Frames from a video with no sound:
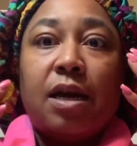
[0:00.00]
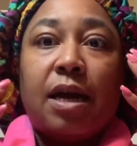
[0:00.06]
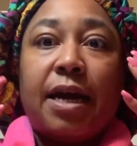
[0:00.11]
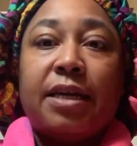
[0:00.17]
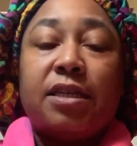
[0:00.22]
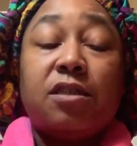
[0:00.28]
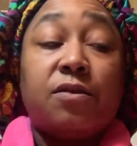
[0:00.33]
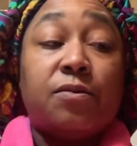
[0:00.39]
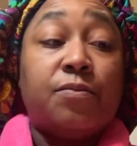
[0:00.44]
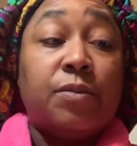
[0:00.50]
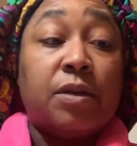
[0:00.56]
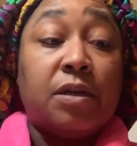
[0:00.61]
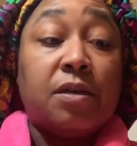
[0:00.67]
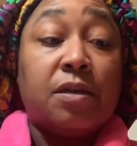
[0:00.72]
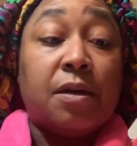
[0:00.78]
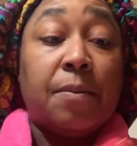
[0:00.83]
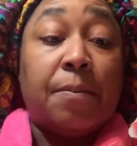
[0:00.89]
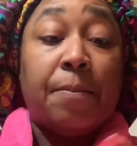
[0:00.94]
I
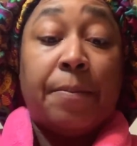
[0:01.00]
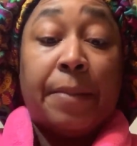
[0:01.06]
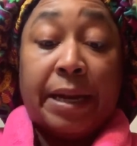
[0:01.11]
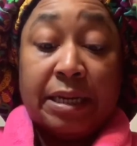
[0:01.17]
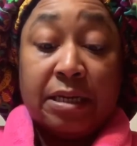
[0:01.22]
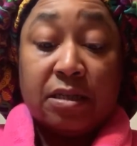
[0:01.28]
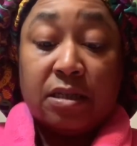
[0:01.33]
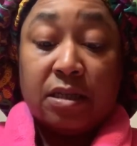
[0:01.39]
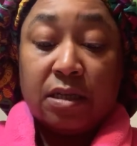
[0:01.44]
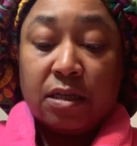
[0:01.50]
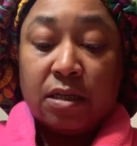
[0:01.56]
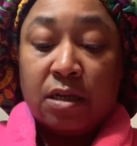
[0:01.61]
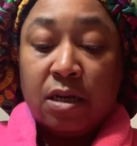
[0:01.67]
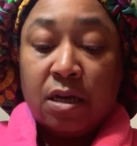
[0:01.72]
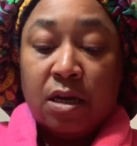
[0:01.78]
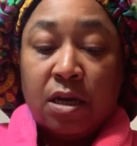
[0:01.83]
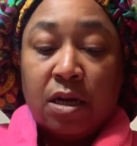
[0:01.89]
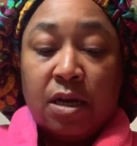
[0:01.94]
smell amazing.
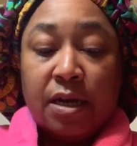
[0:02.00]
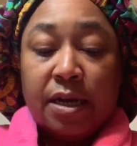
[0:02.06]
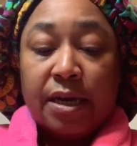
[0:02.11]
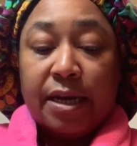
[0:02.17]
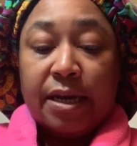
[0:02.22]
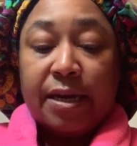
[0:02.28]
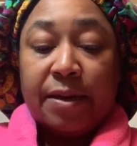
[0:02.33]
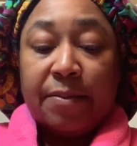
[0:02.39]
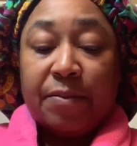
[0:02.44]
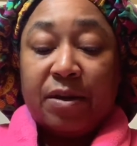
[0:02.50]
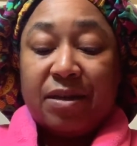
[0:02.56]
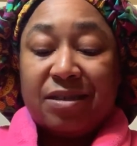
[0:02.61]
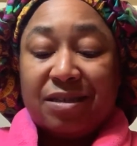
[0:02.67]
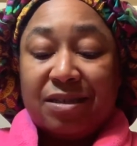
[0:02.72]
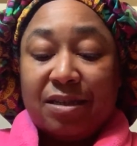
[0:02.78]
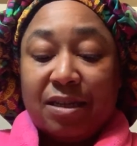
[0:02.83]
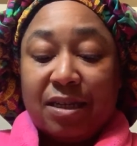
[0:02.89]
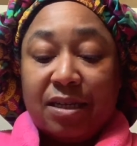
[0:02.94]
And my
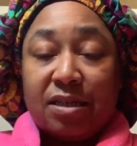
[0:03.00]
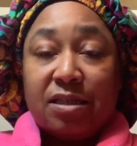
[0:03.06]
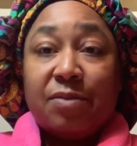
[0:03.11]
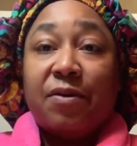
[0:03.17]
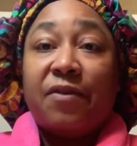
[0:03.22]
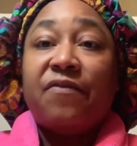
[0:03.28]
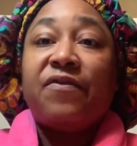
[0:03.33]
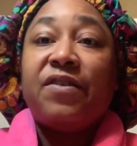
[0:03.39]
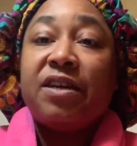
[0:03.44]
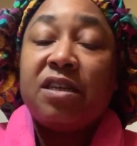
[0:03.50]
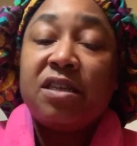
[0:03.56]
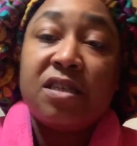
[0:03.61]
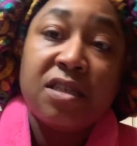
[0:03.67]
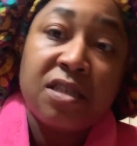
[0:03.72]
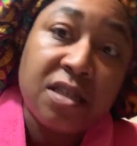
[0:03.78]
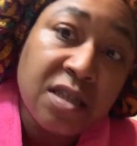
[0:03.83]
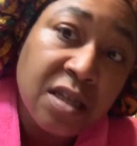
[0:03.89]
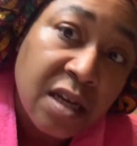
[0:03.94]
skin, like I said, my
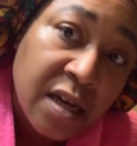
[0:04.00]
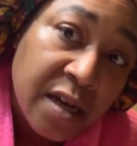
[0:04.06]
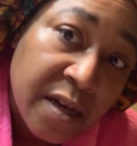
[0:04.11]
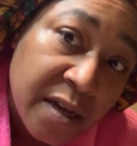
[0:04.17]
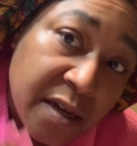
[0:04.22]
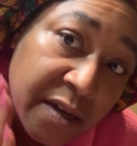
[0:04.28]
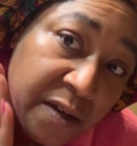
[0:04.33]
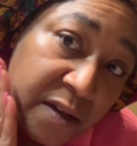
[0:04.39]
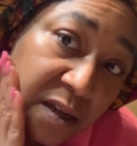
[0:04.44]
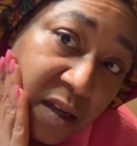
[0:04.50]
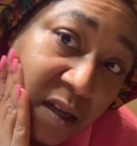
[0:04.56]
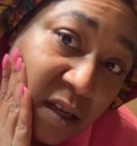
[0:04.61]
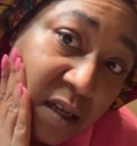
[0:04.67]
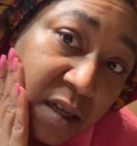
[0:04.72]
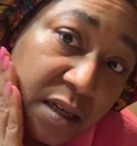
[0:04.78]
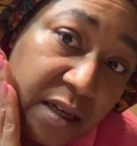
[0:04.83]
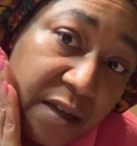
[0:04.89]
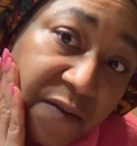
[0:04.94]
face
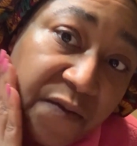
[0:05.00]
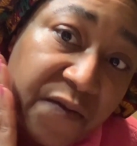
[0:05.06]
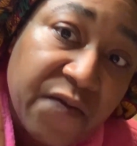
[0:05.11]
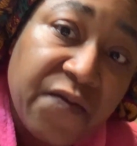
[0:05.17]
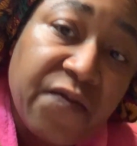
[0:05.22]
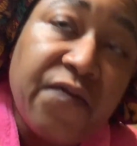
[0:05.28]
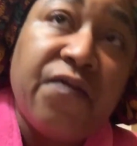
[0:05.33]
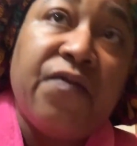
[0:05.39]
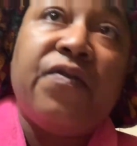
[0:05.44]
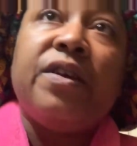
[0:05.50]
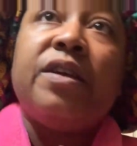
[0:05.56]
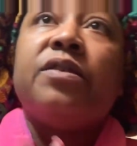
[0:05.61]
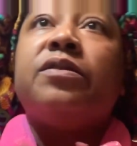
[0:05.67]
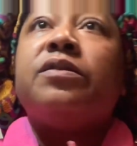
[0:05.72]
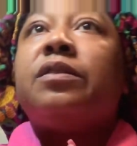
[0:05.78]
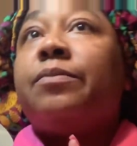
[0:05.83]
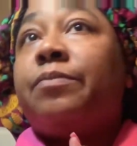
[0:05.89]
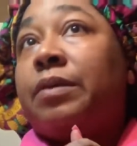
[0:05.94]
look and
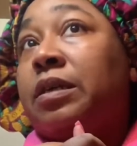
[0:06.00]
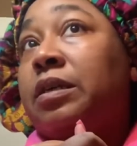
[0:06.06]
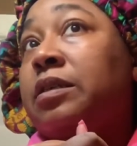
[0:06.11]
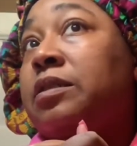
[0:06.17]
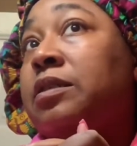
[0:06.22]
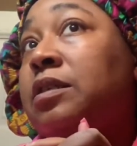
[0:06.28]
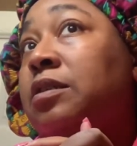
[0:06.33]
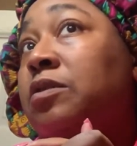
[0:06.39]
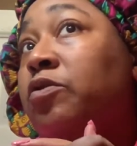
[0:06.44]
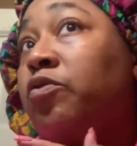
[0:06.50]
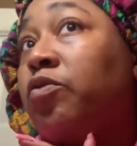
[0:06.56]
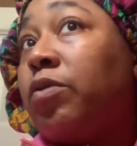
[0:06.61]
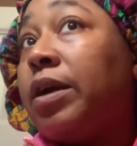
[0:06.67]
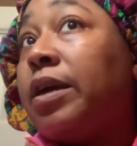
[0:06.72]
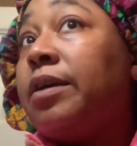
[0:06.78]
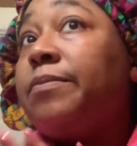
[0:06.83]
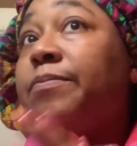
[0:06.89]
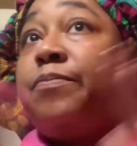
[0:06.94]
feels amazing.
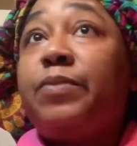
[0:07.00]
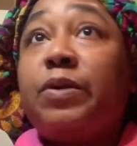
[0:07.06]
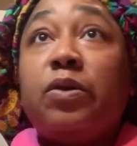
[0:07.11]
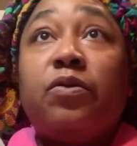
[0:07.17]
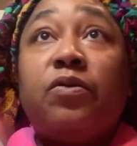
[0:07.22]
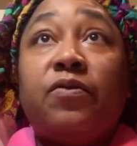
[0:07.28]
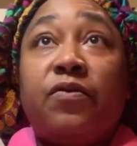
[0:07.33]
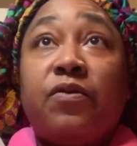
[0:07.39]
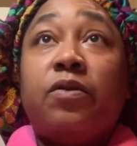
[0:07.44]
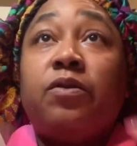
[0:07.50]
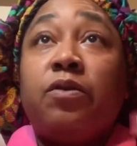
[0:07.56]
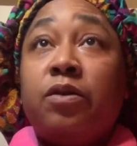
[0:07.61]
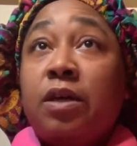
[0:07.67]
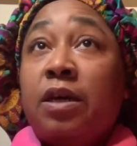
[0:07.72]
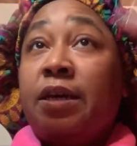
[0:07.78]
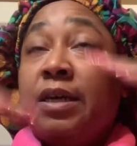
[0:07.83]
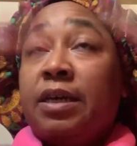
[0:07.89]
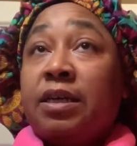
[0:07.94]
Great,
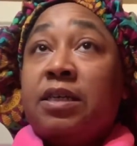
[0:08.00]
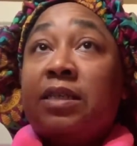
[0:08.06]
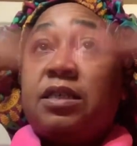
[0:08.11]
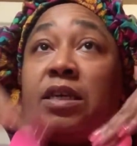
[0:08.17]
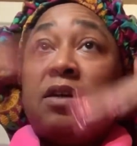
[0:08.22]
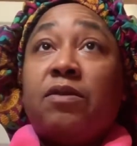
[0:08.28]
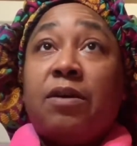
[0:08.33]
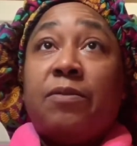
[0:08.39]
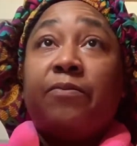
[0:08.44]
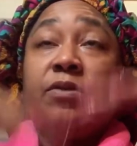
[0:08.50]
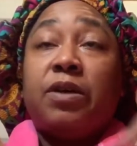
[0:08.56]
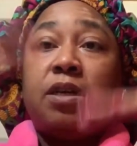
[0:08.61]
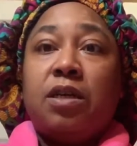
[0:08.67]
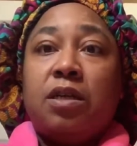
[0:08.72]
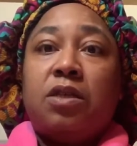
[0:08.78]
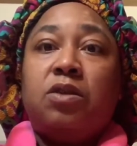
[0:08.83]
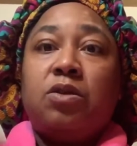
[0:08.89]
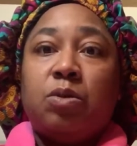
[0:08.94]
beautiful. So I'm
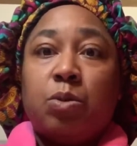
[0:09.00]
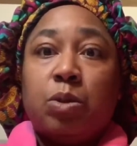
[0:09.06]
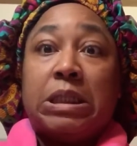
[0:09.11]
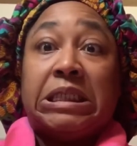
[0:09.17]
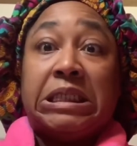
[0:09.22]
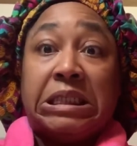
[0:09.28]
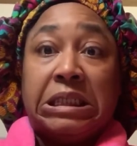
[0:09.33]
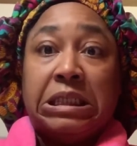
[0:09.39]
ready to